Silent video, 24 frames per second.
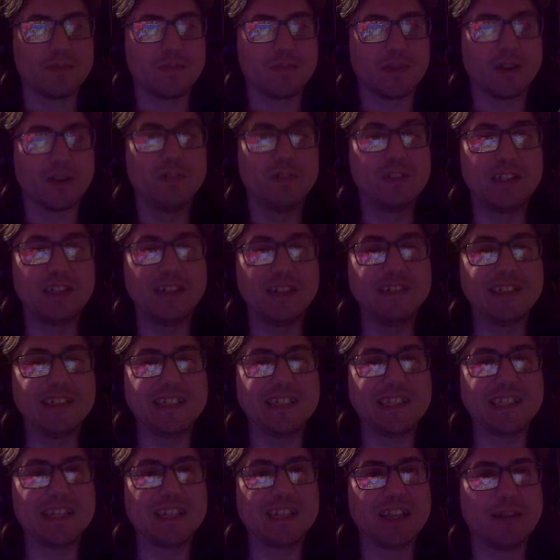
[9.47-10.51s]

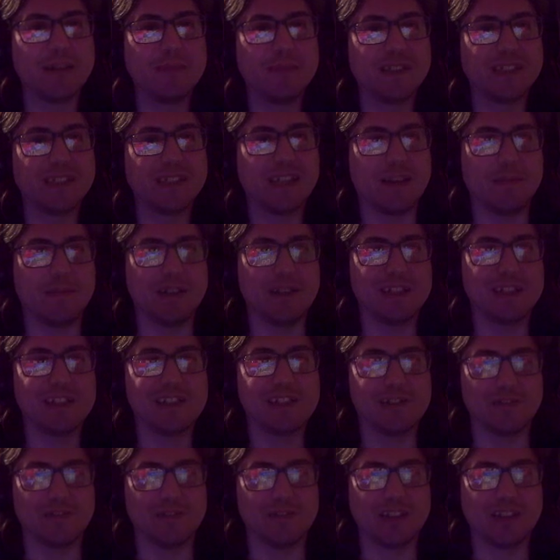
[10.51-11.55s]
Reduces income and damage,
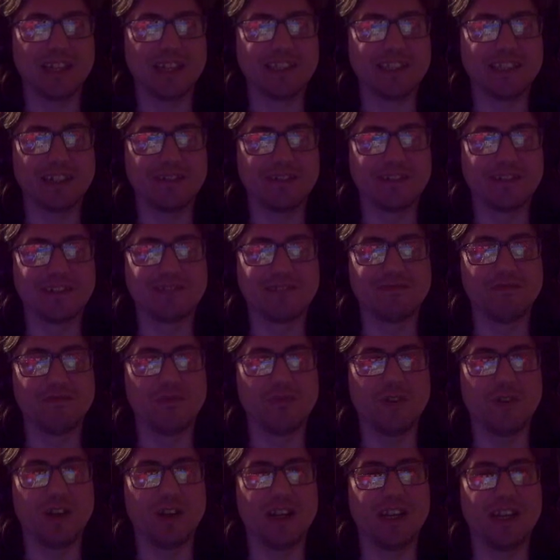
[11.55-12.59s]
sure, that sounds
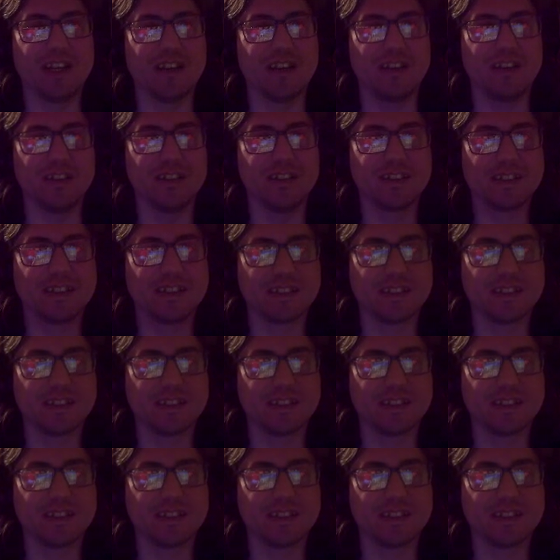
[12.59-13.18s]
really good.